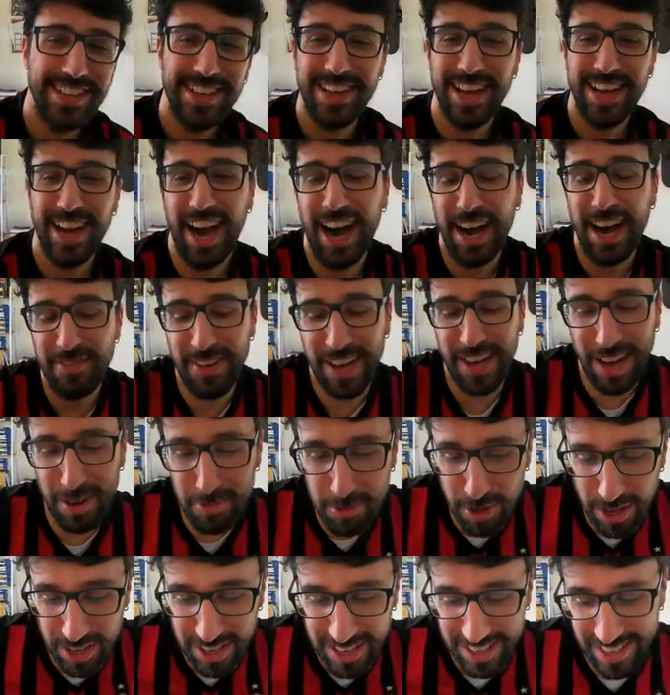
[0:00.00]
Man, I'm
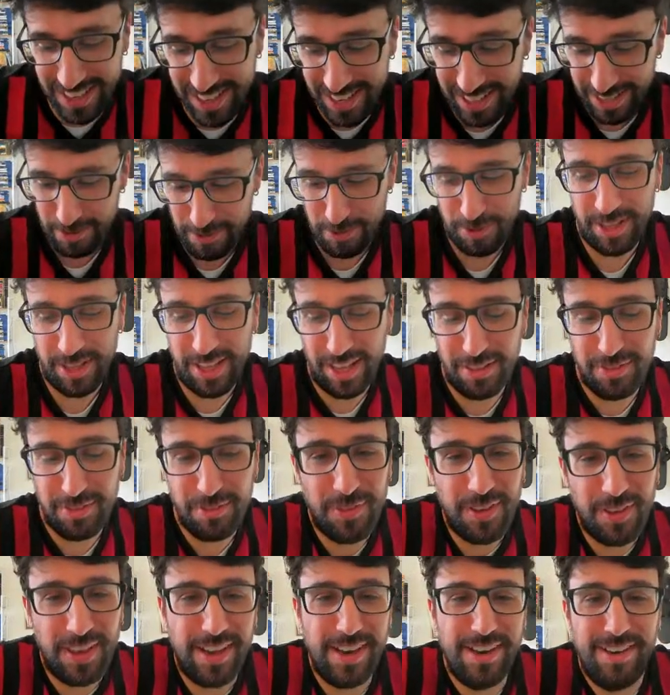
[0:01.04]
not gonna live with that
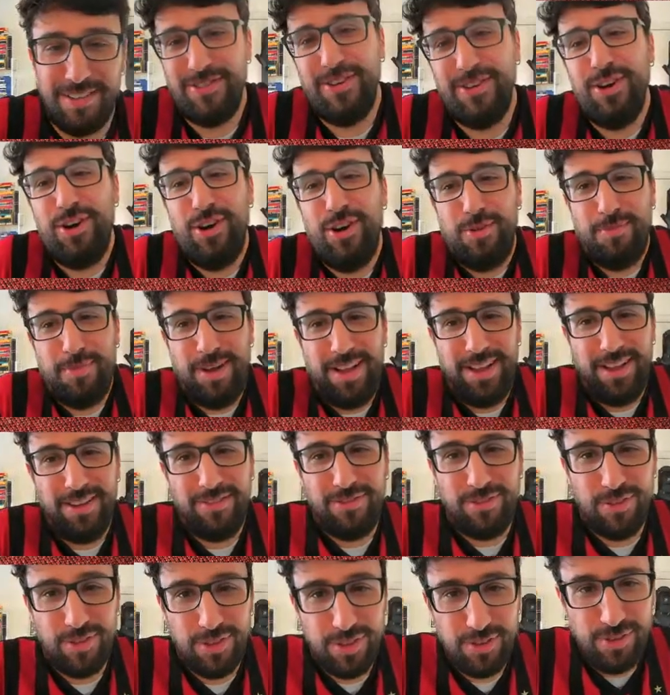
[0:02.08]
fear for
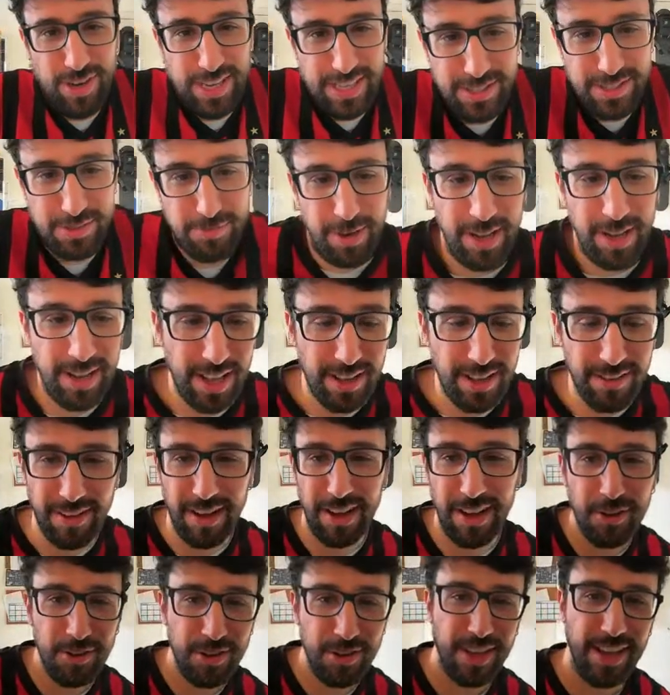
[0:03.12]
the rest of my life. I
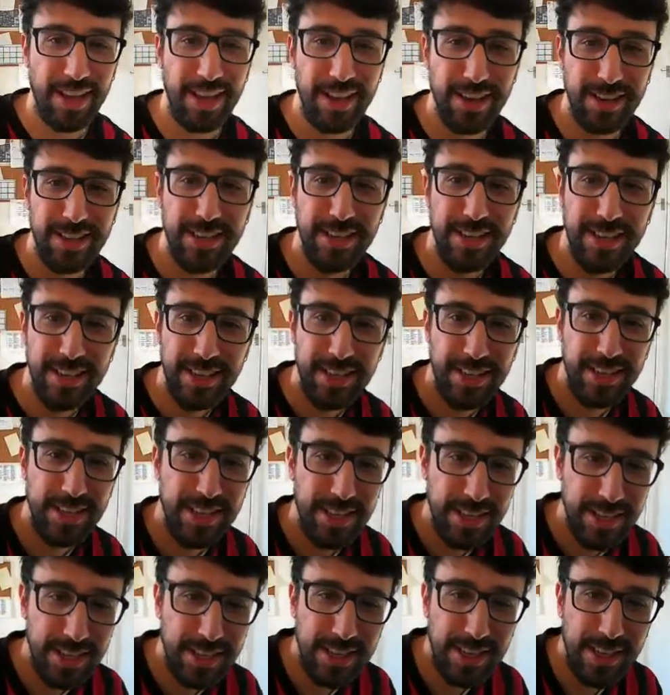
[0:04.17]
don't care.
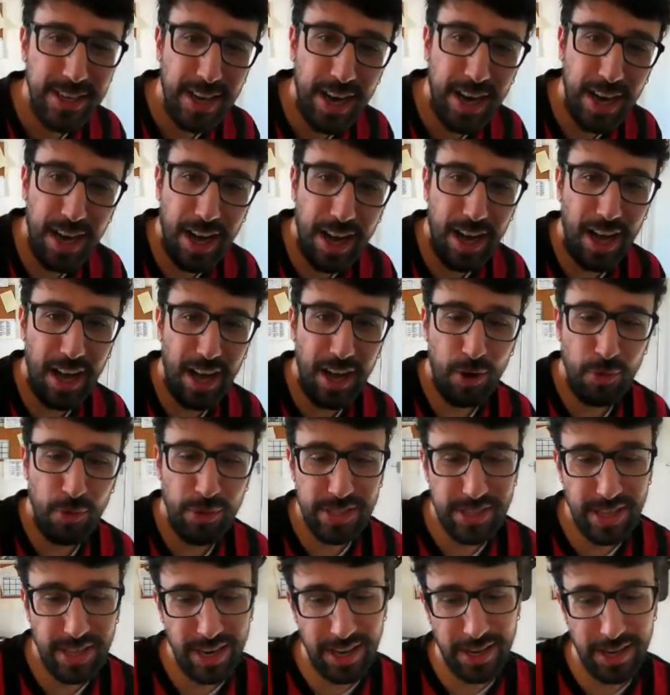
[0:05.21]
I
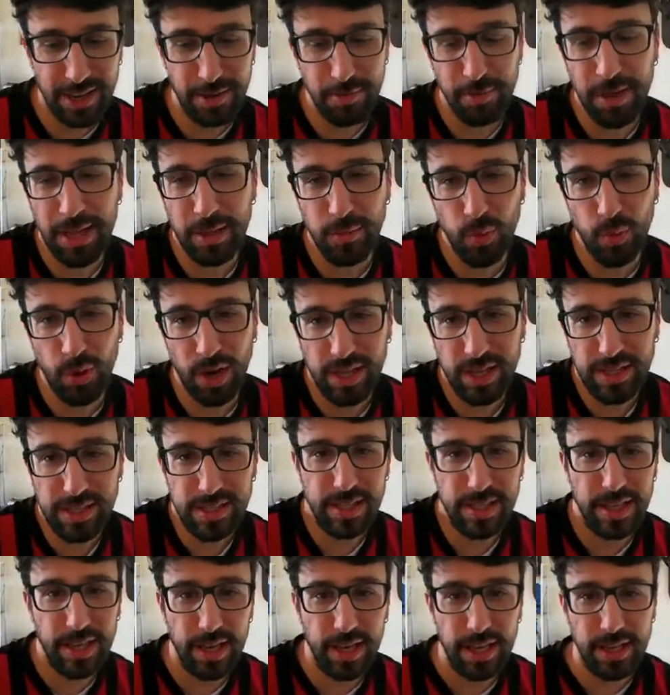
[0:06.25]
always gonna comment what I
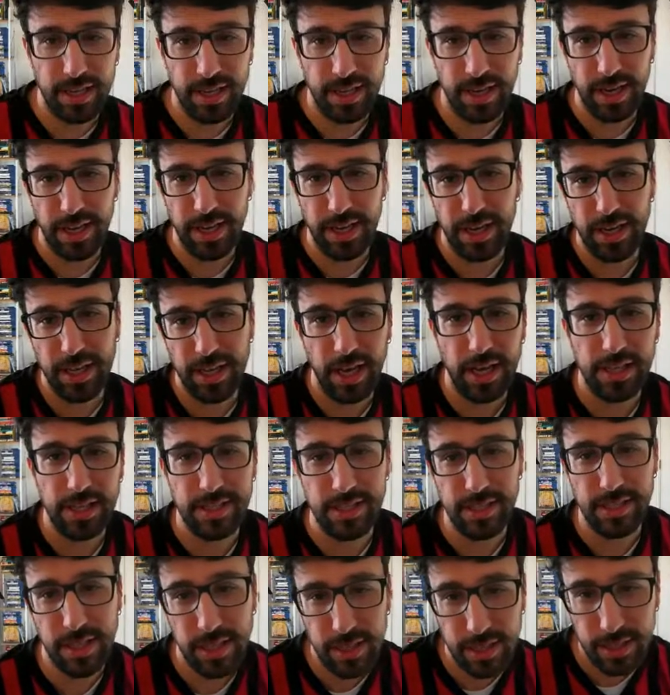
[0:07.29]
see, and clearly I
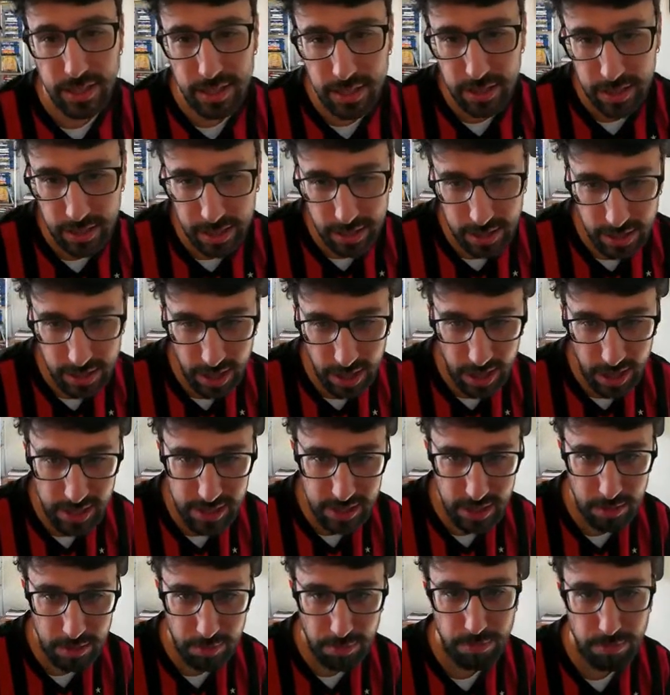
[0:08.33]
see the guys
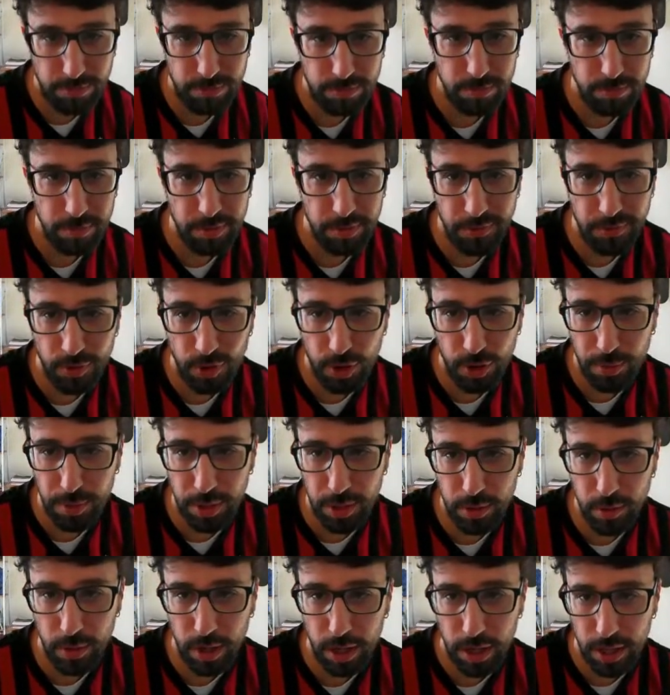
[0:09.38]
are
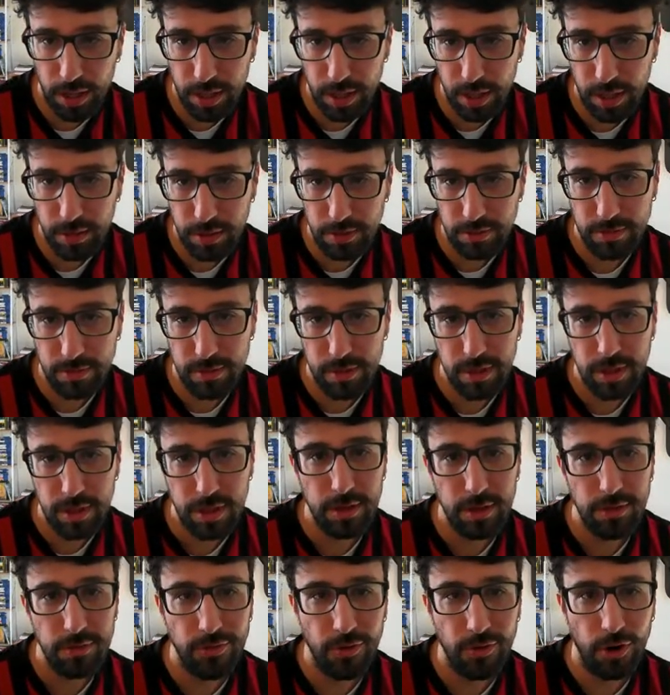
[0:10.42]
performing well. They're
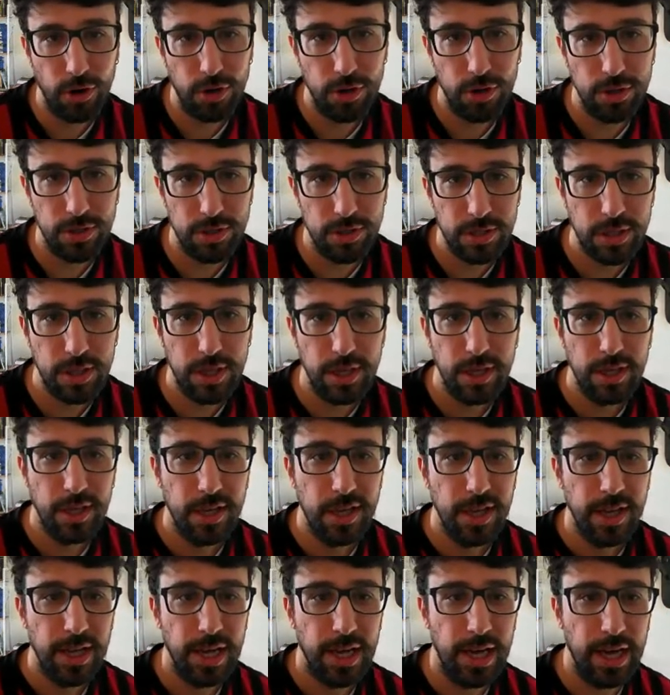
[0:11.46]
focused,
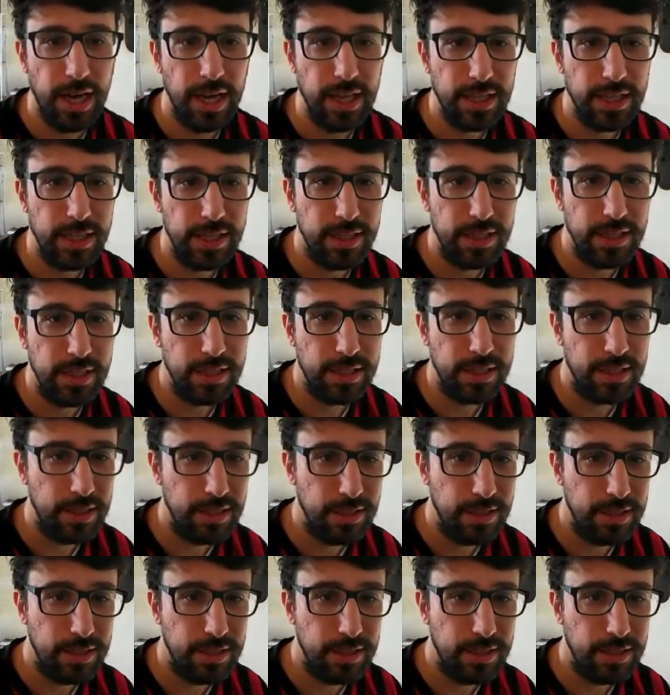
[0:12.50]
and